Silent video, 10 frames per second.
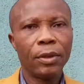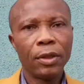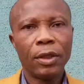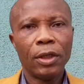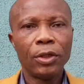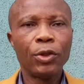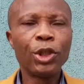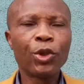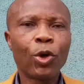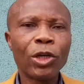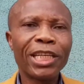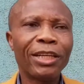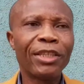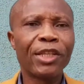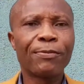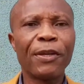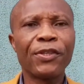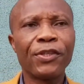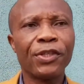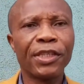You need to cut down the
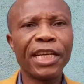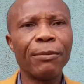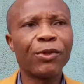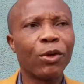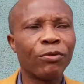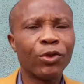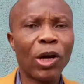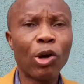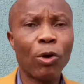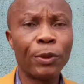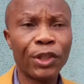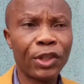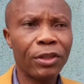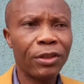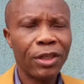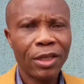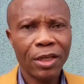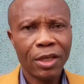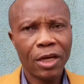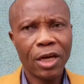expenses in terms of your accommodation.
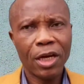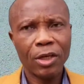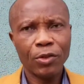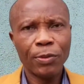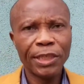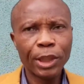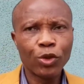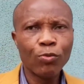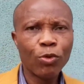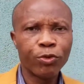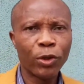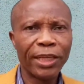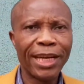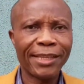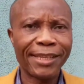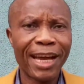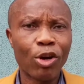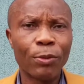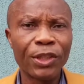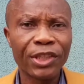You may need to move to a lesser
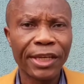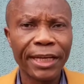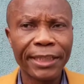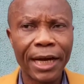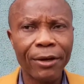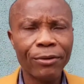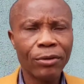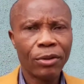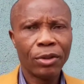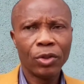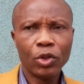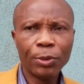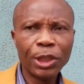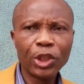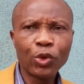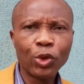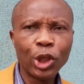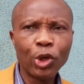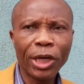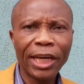accommodation right now. You may need to
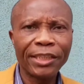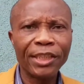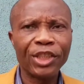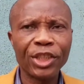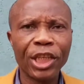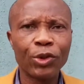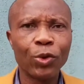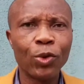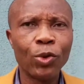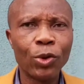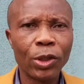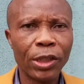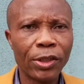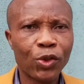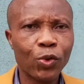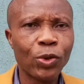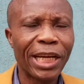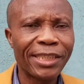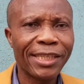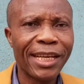relocate the children to a school that
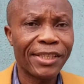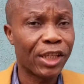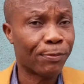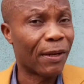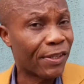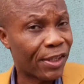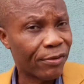is less expensive.